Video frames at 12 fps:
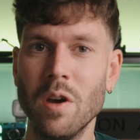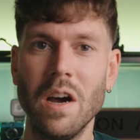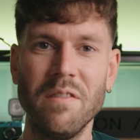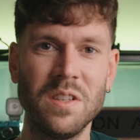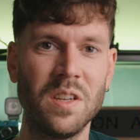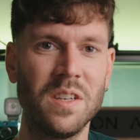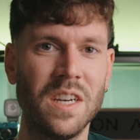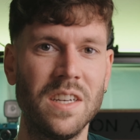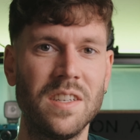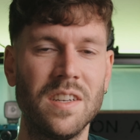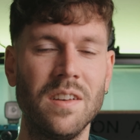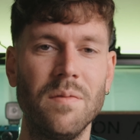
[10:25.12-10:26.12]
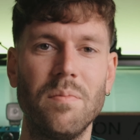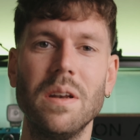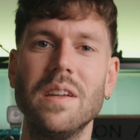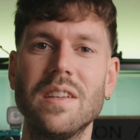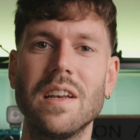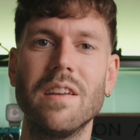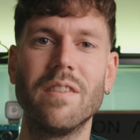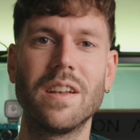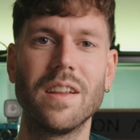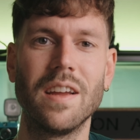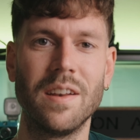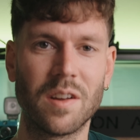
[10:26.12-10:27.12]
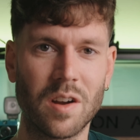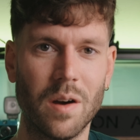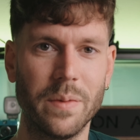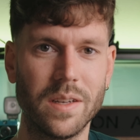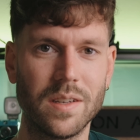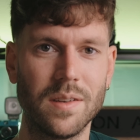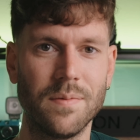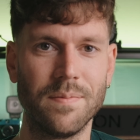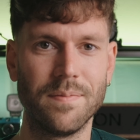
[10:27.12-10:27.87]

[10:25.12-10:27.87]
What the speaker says: you have a suggestion, please leave it in the comments.